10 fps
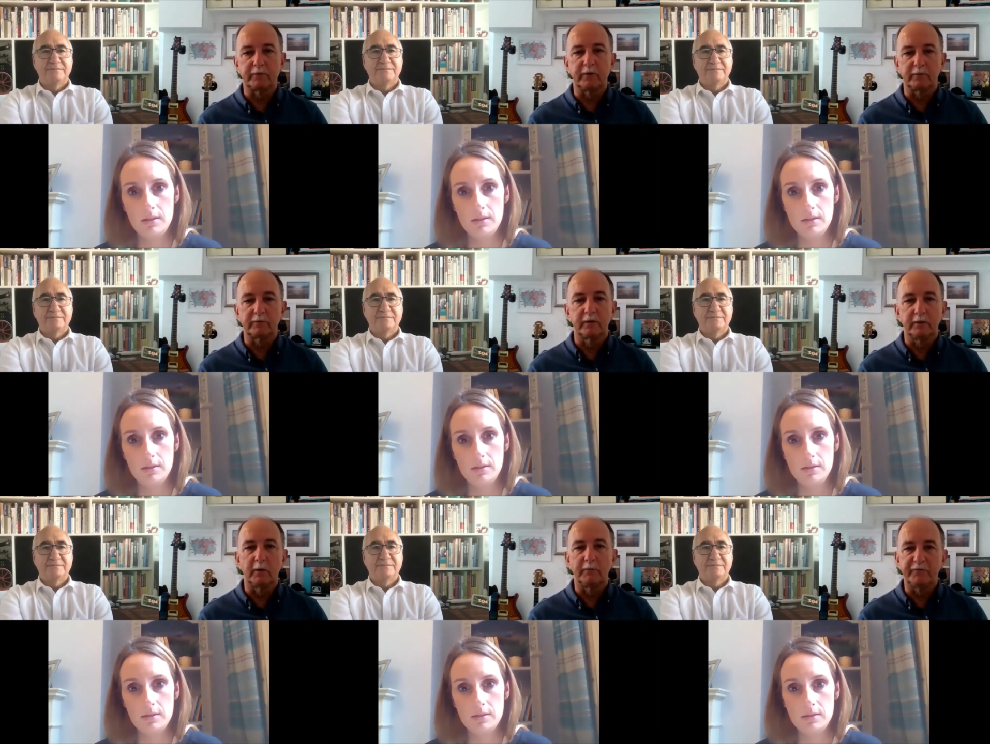Speaker 1: those
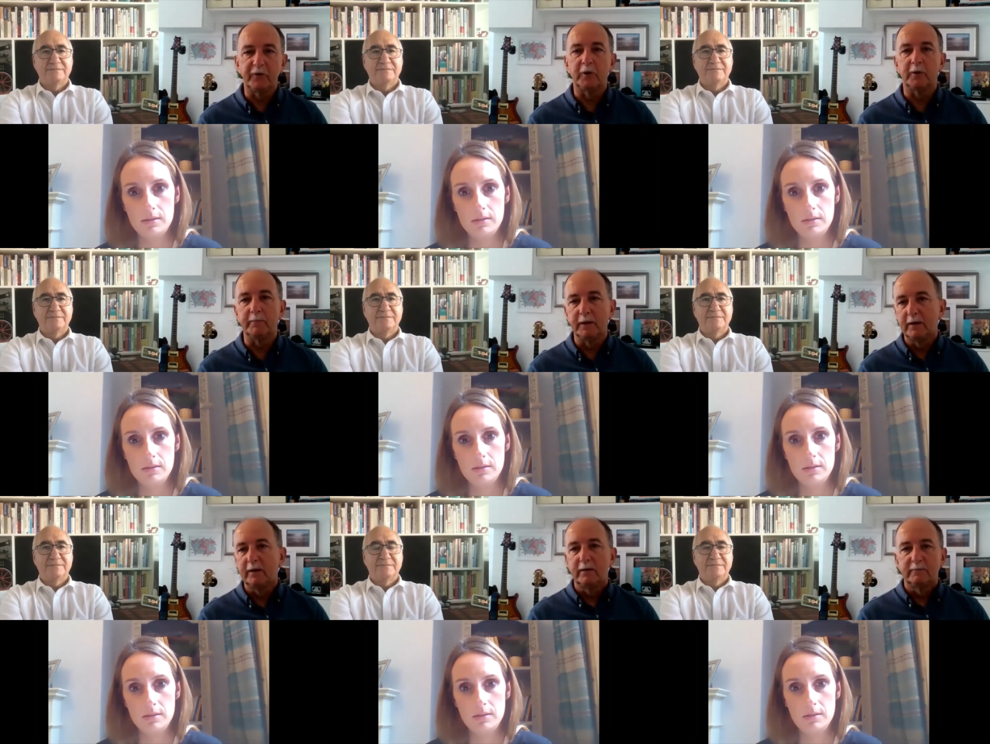you know firm
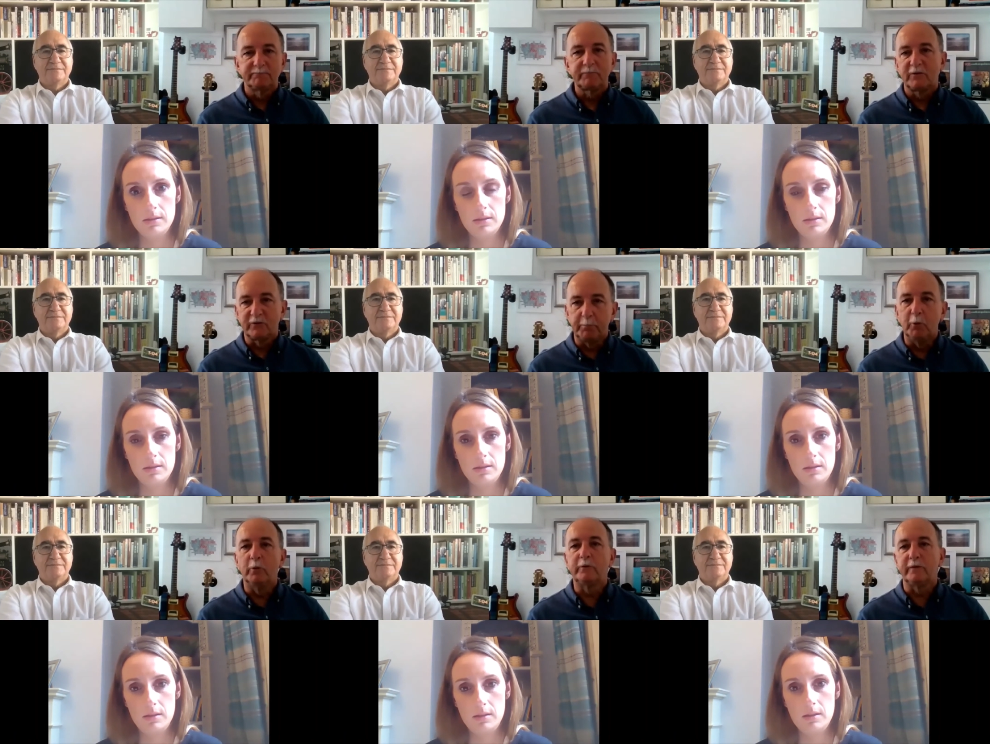
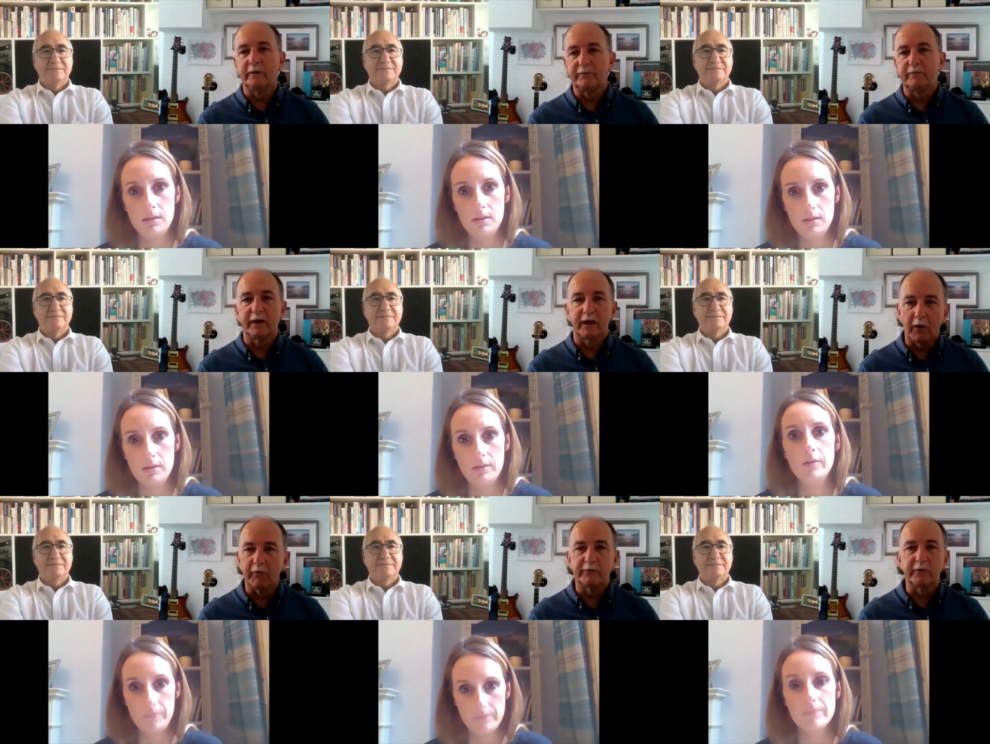supportive
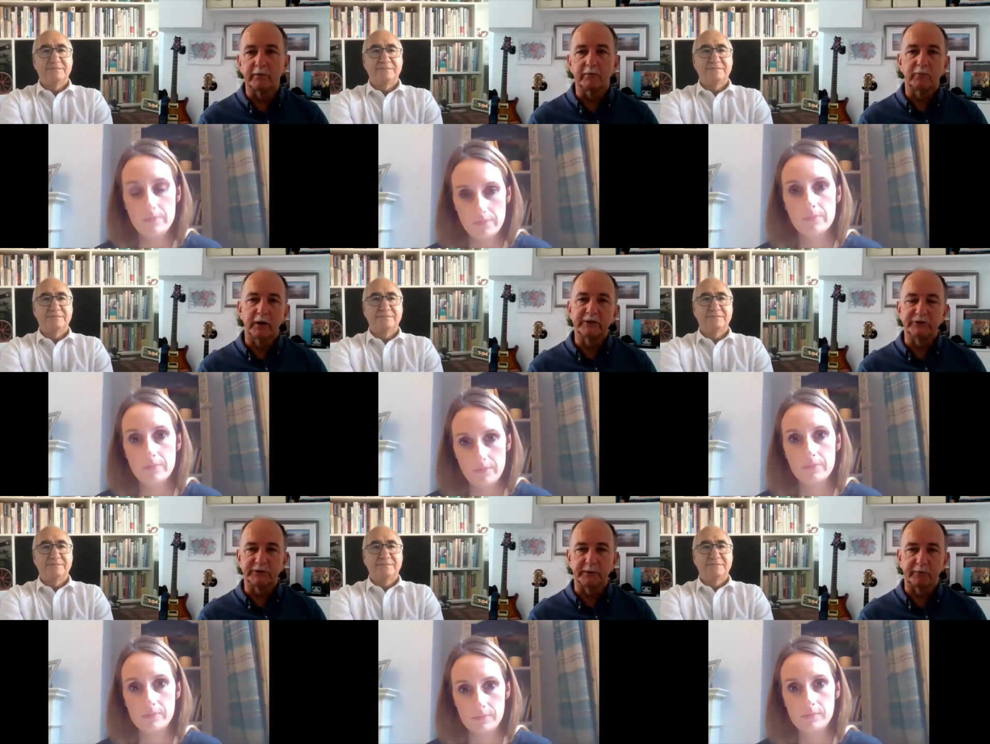encouraging
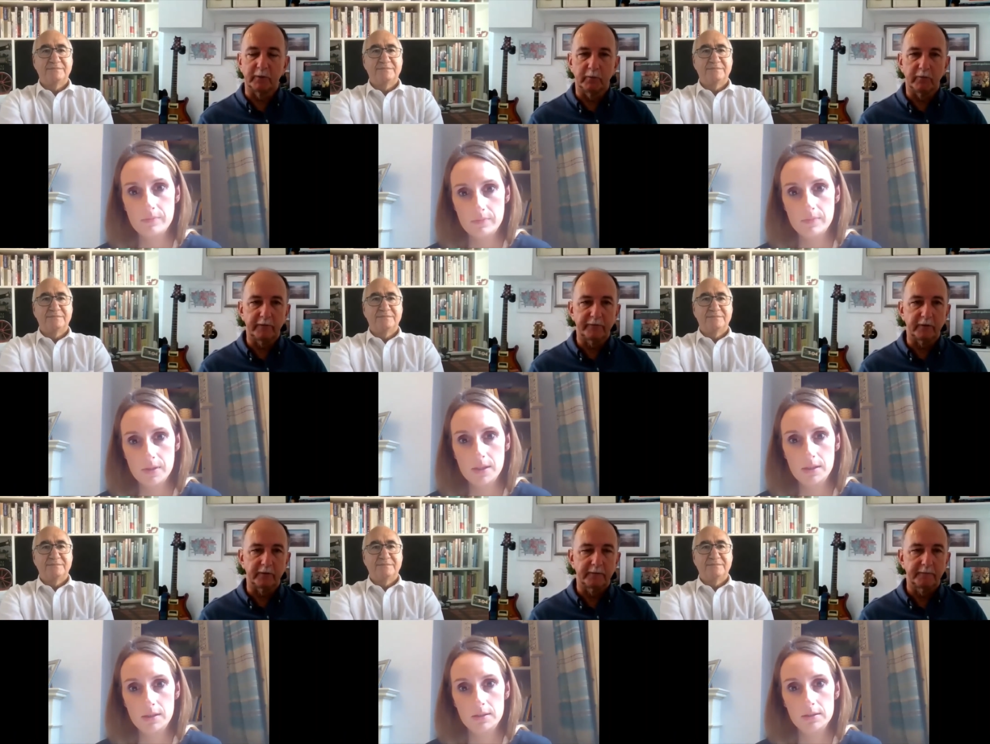relationships that we're
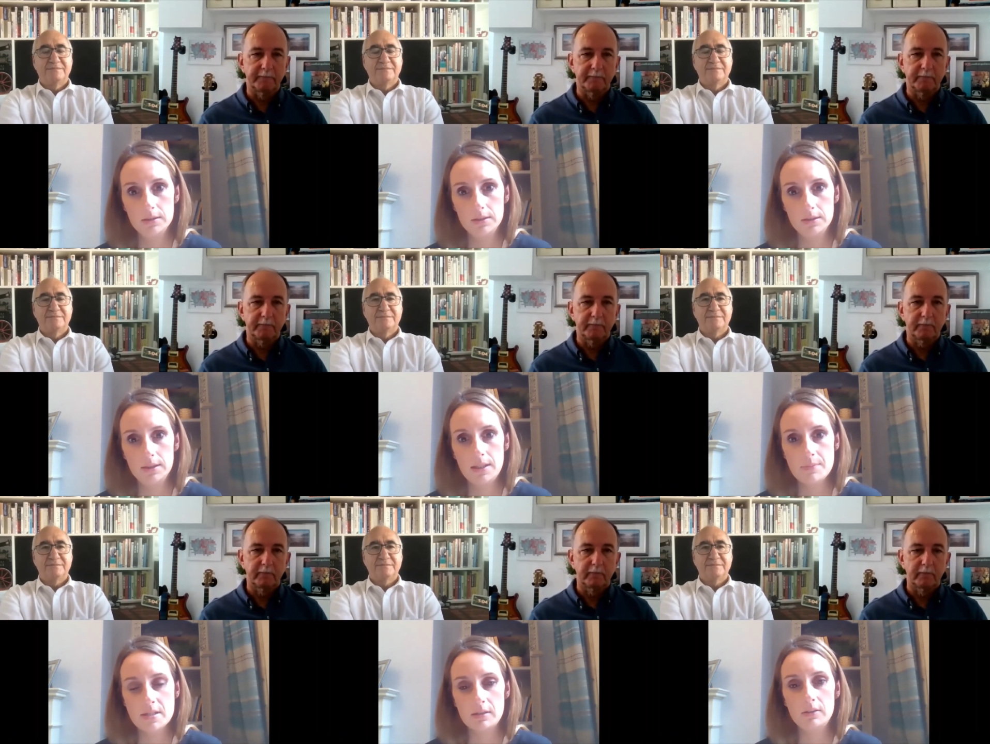after
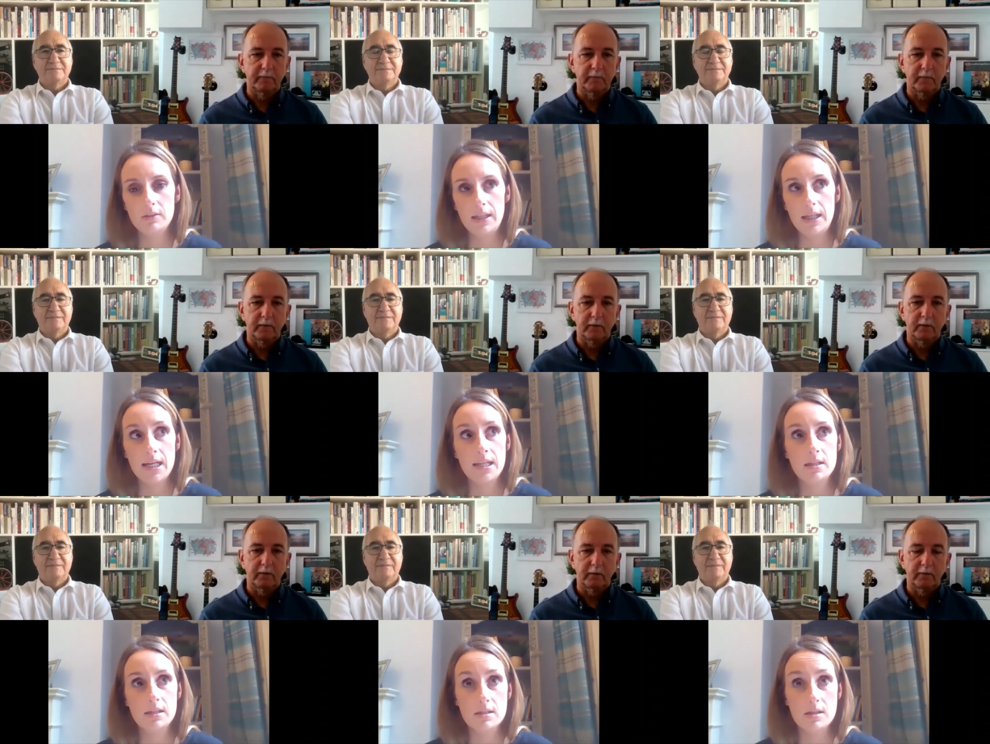
Speaker 2: absolutely and i
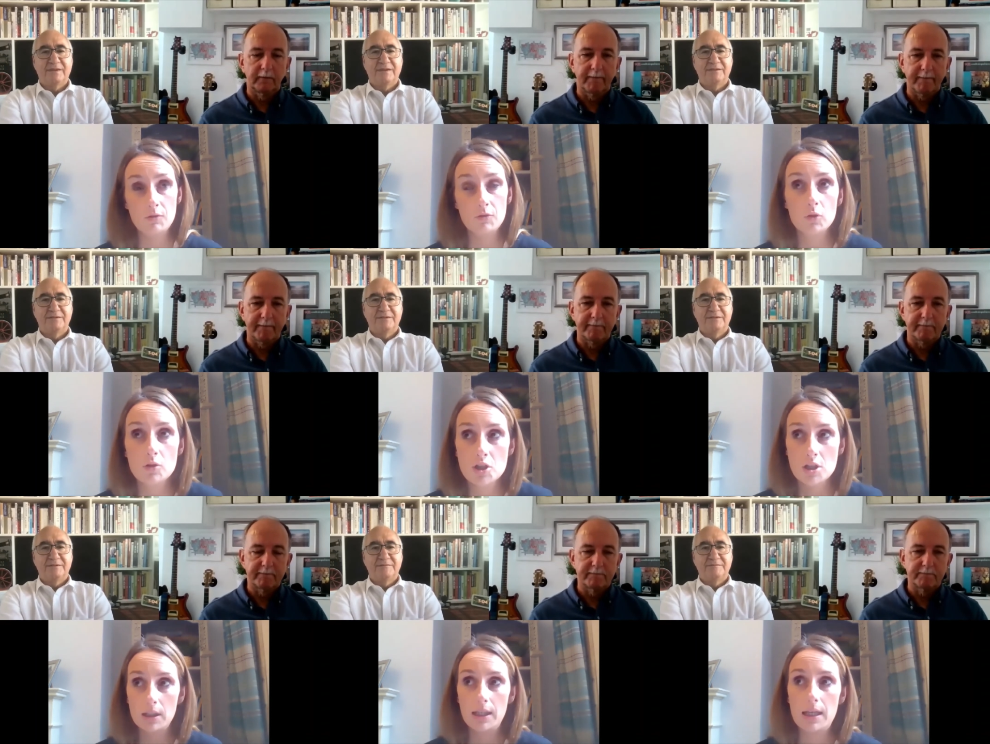think
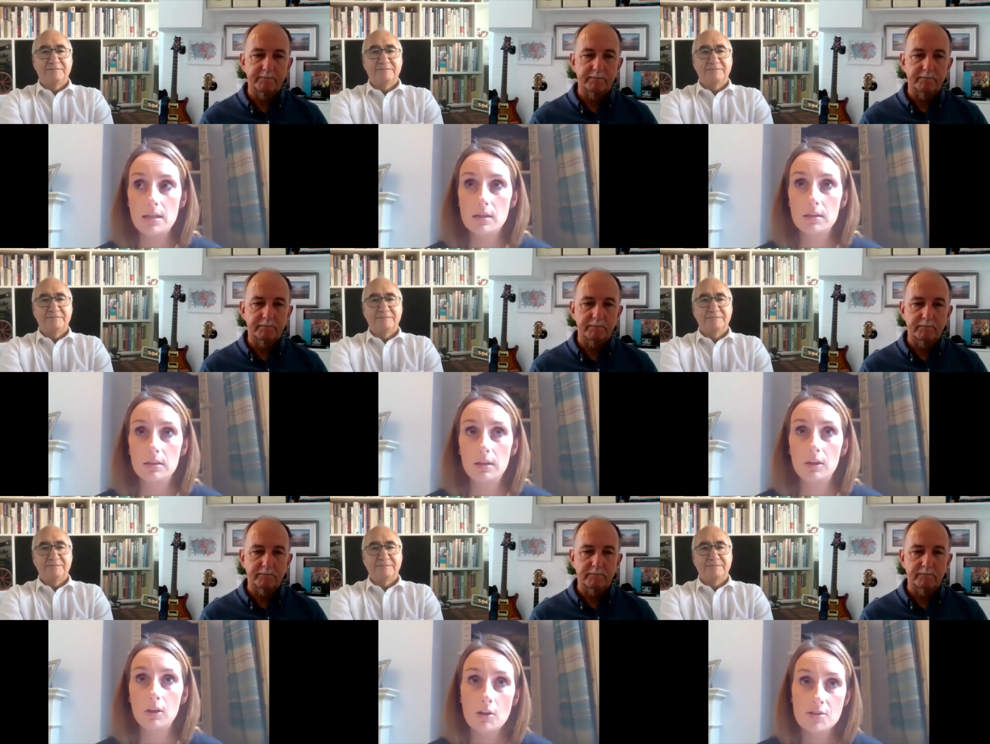unfortunately
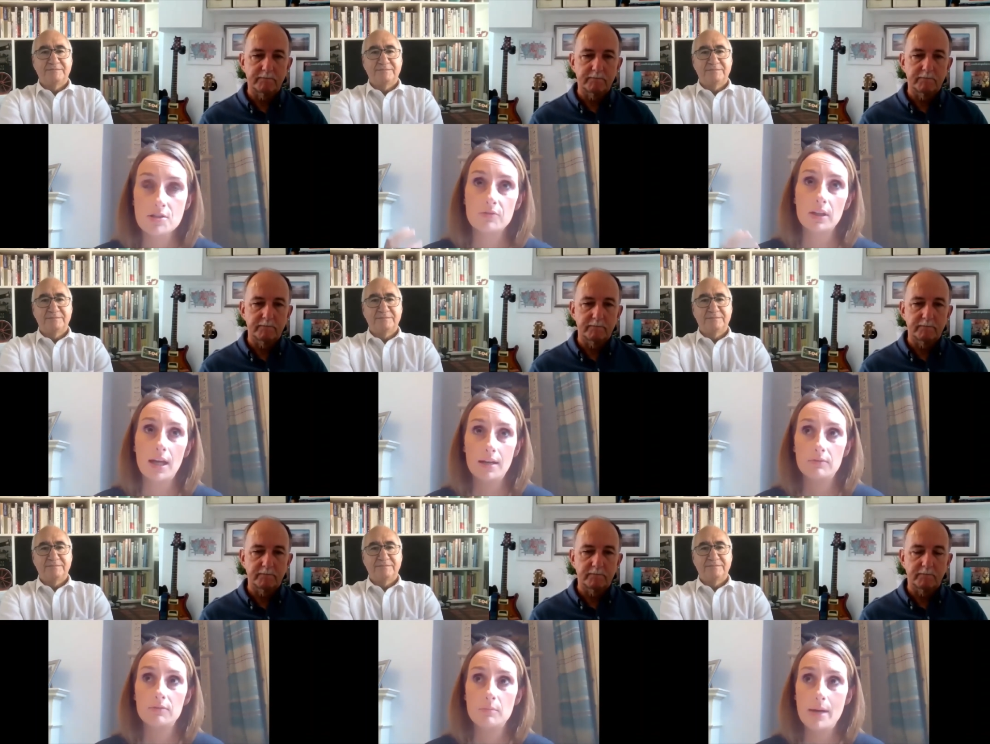a lot of the kind
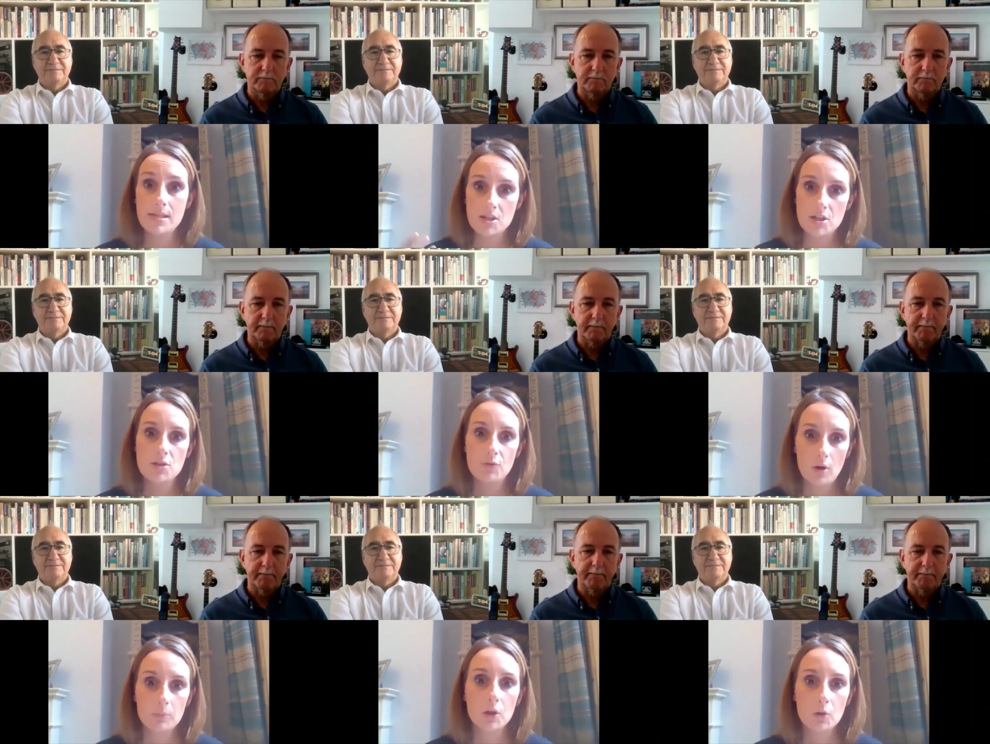of messages
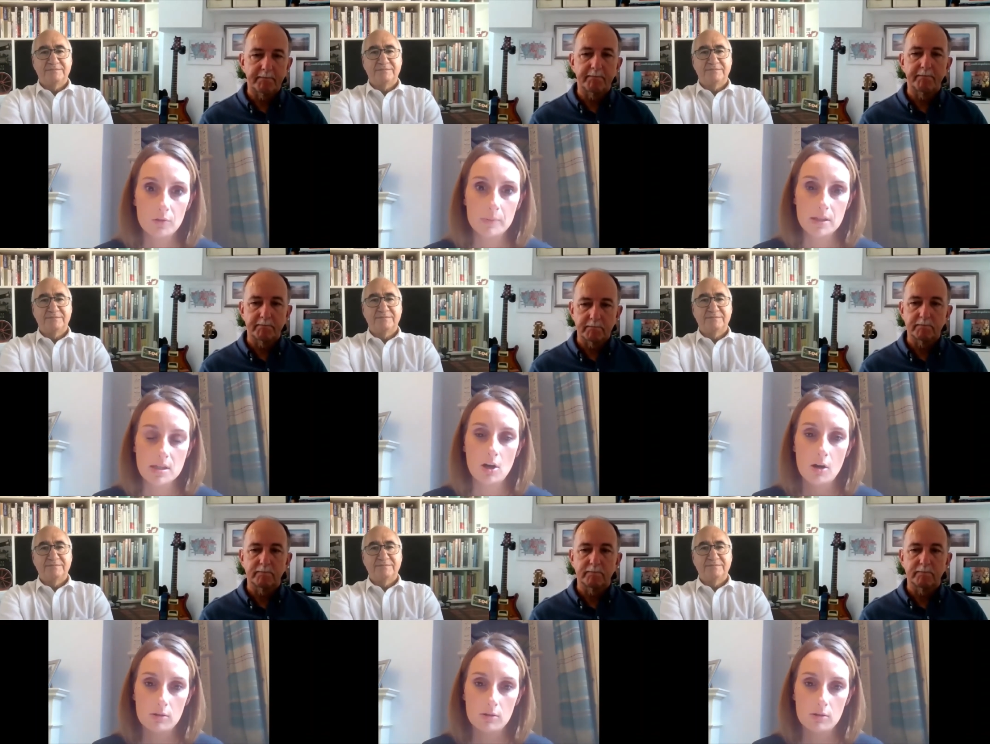from the government are